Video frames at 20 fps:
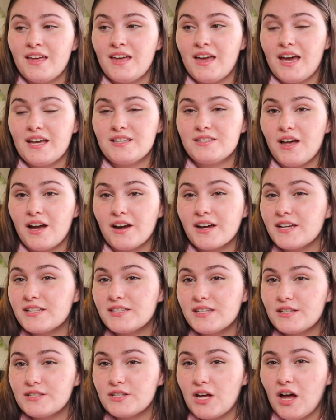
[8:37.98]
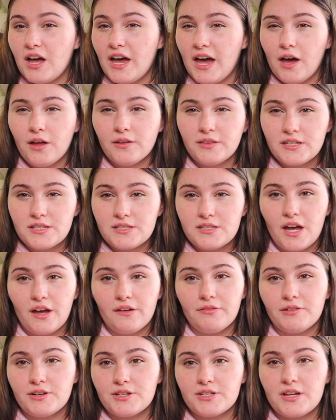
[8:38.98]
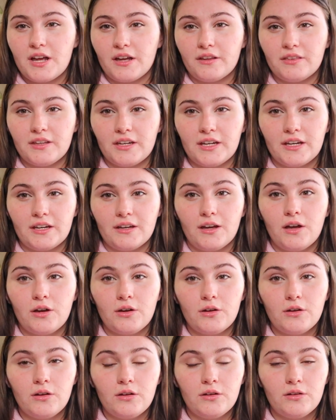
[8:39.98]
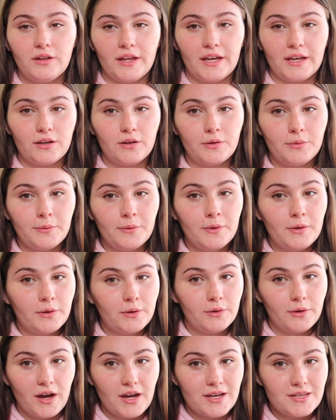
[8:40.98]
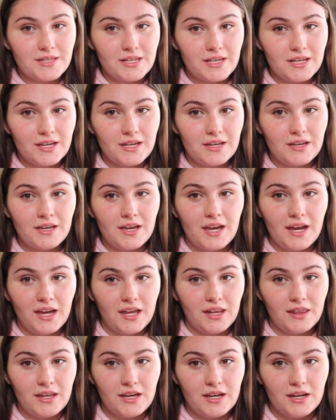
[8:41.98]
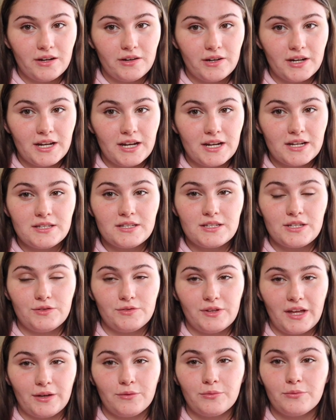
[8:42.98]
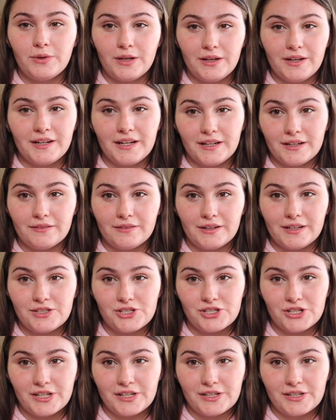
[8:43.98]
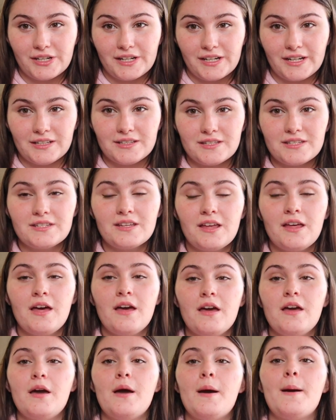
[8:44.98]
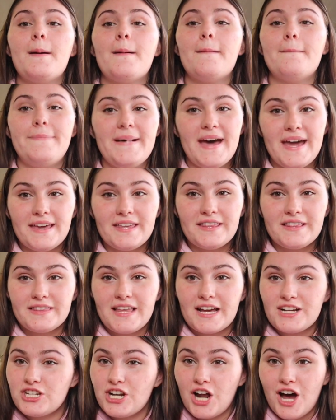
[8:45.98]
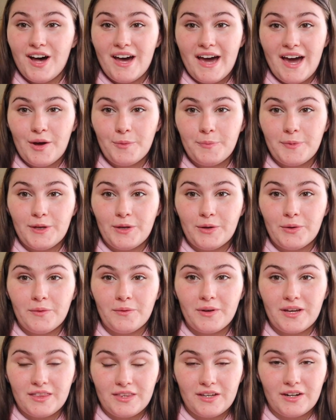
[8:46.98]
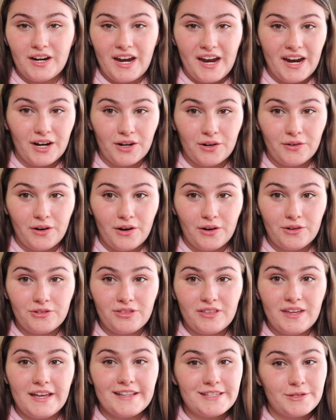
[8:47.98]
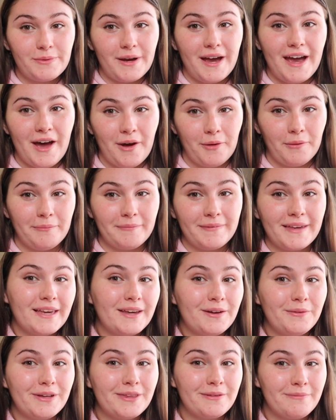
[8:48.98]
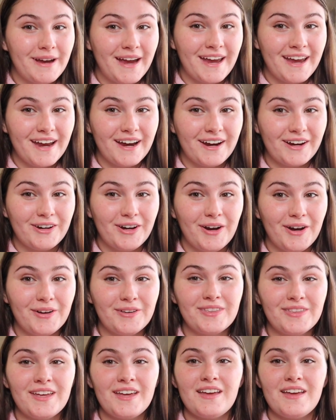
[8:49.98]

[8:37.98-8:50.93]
as long as it's all healthy stuff, there's nothing like crazy in the ingredients. You like really need to read your ingredients, but that should all help you with your hair growth. It's what helped me with my hair growth.